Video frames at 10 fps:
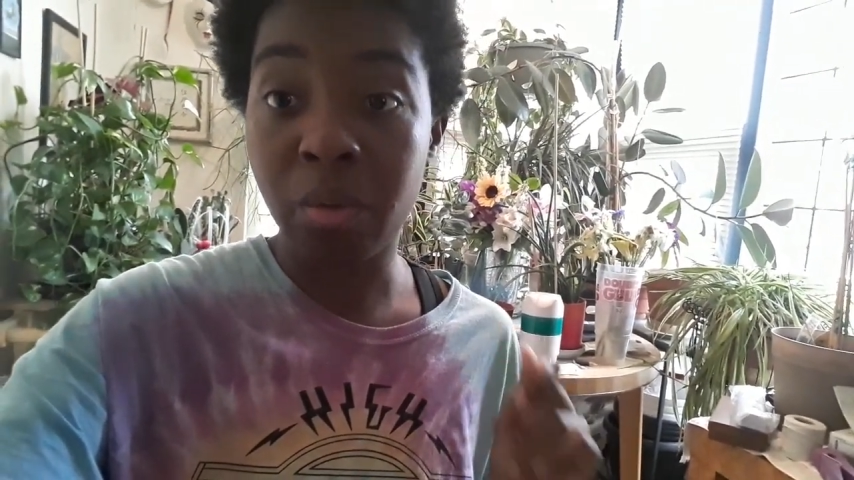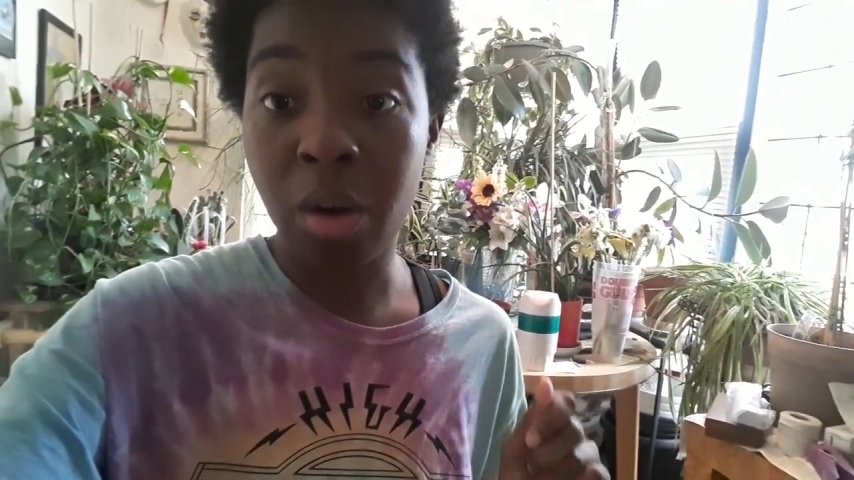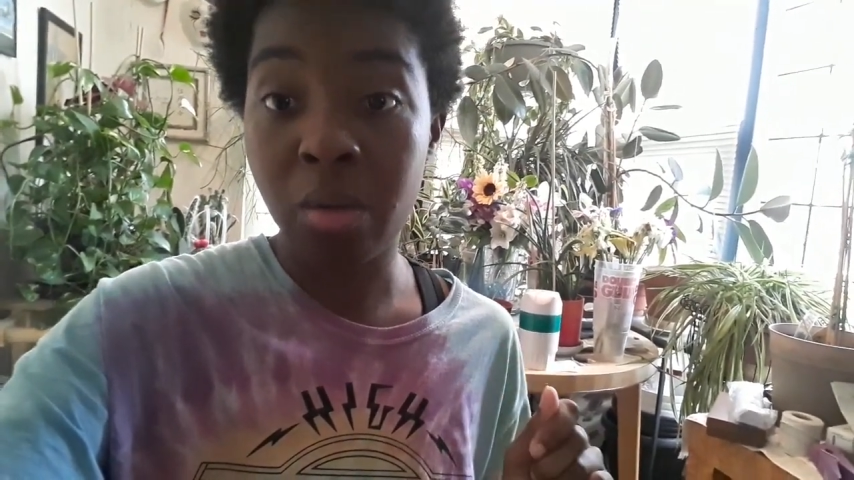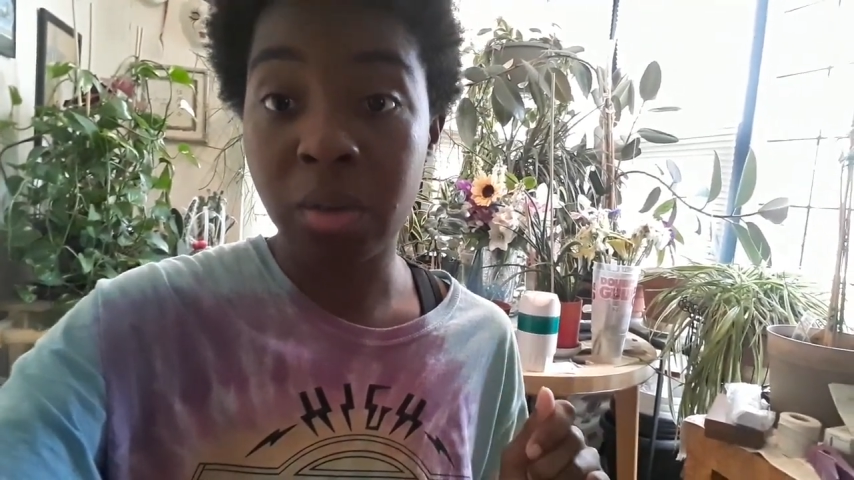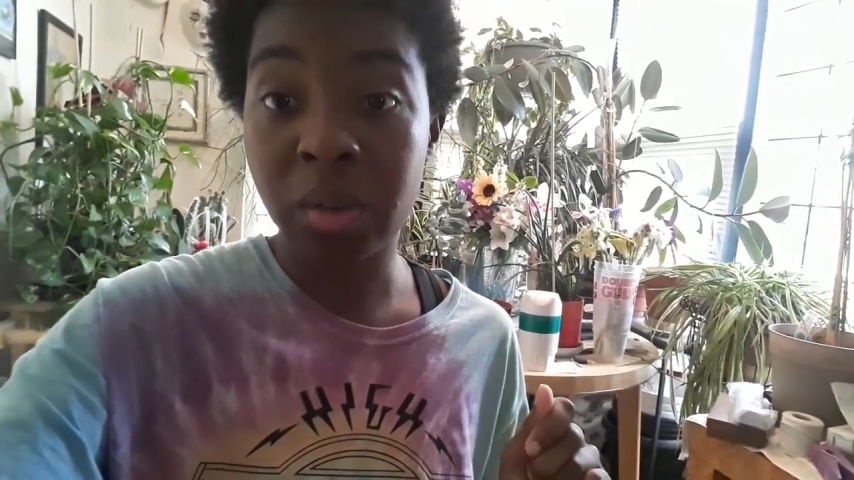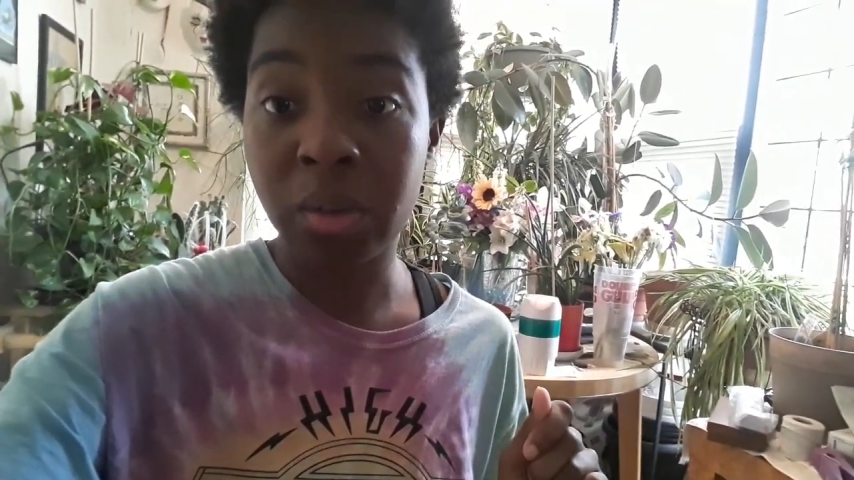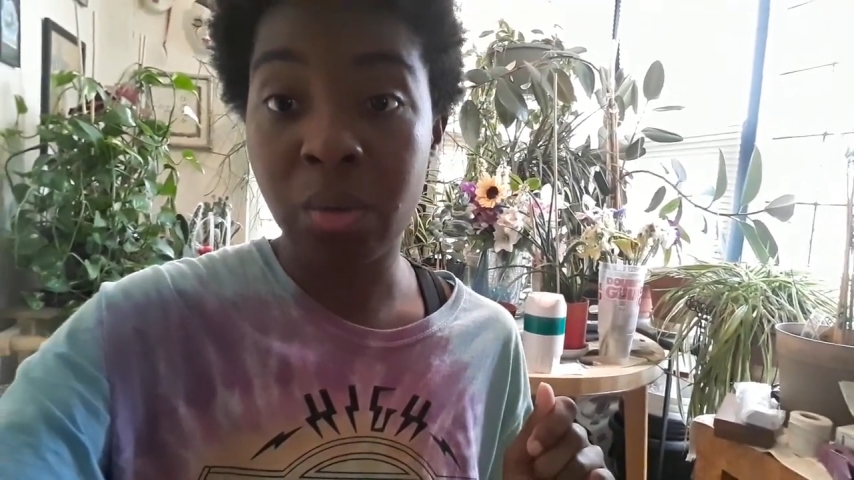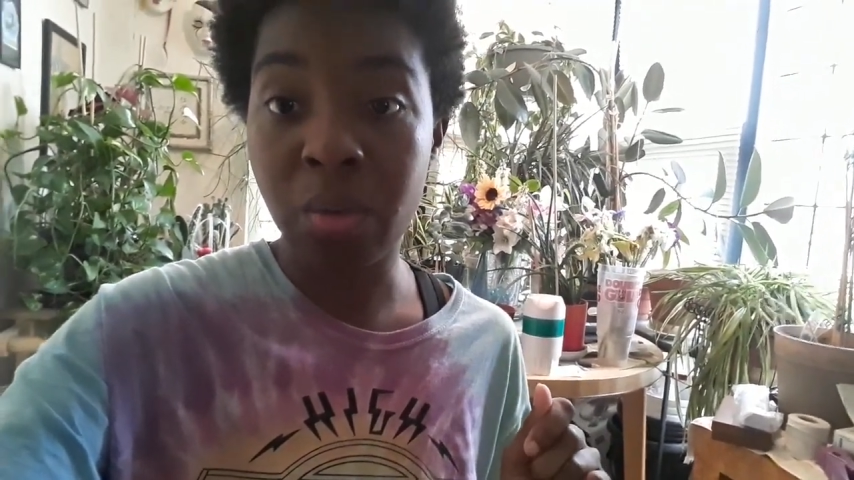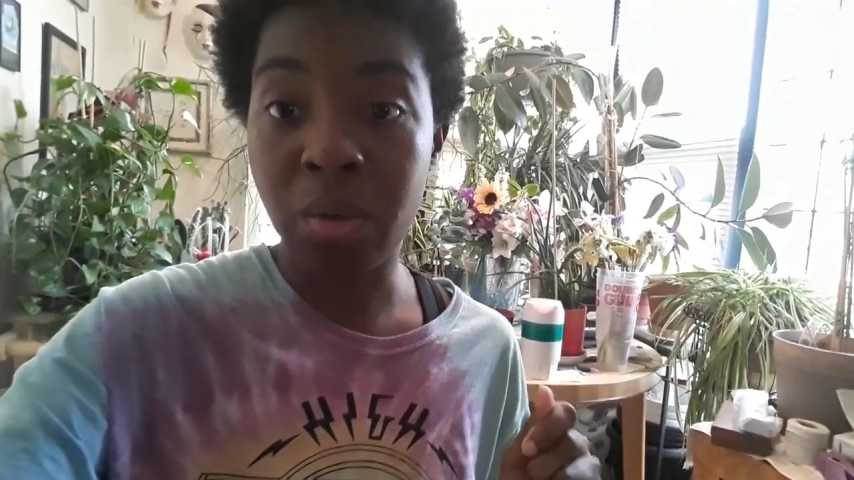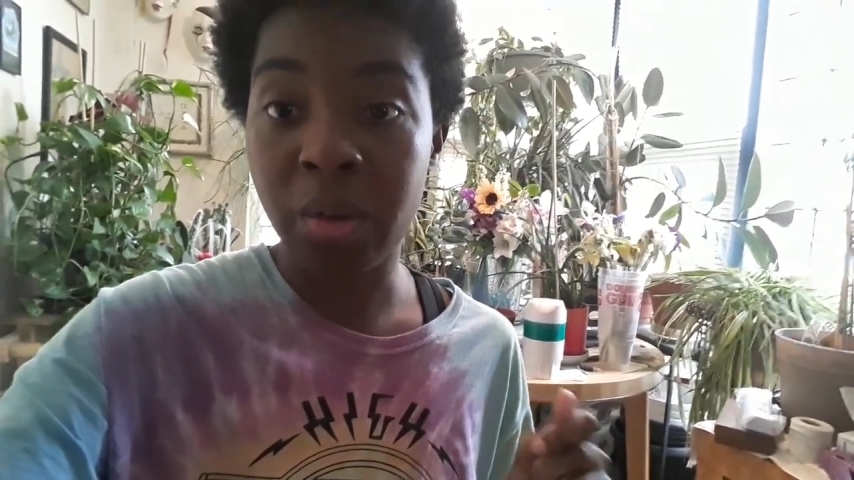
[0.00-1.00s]
wrong with the
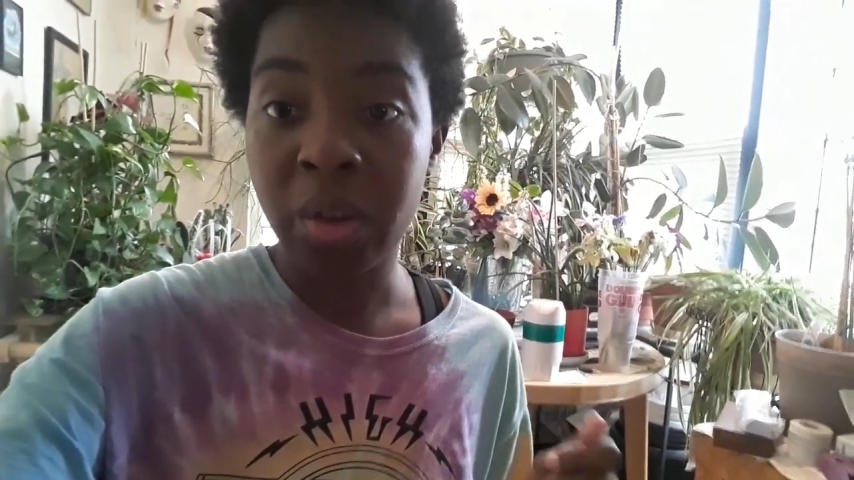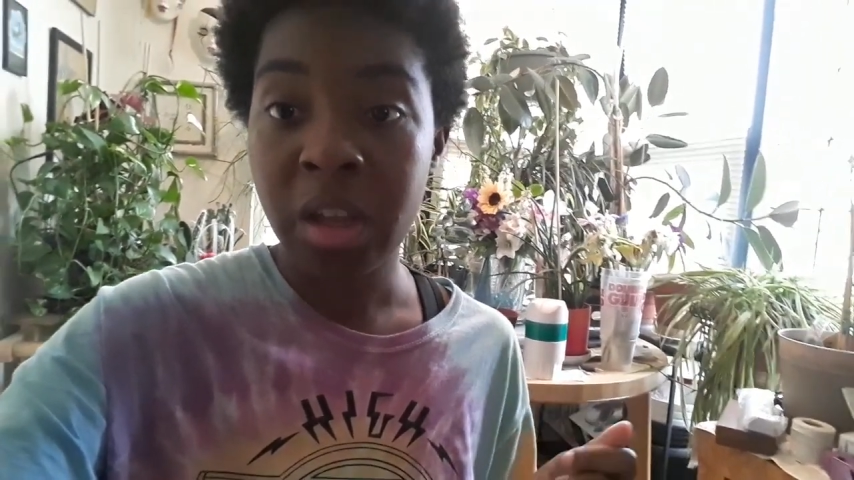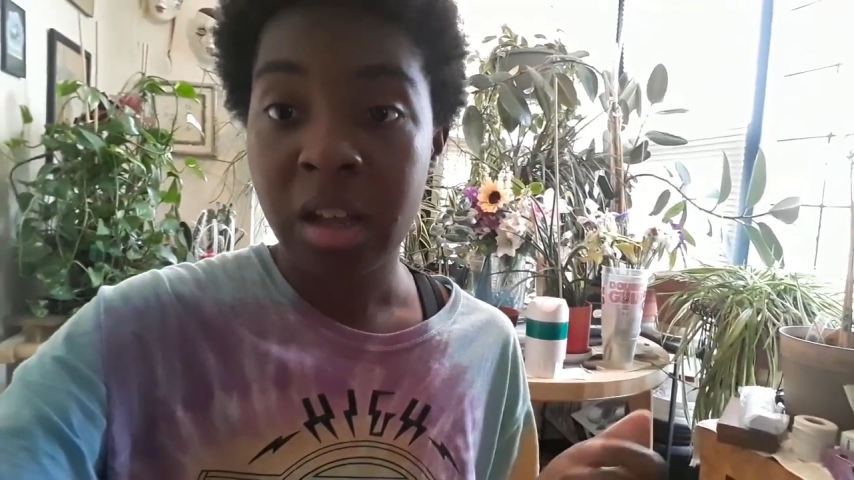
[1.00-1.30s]
school.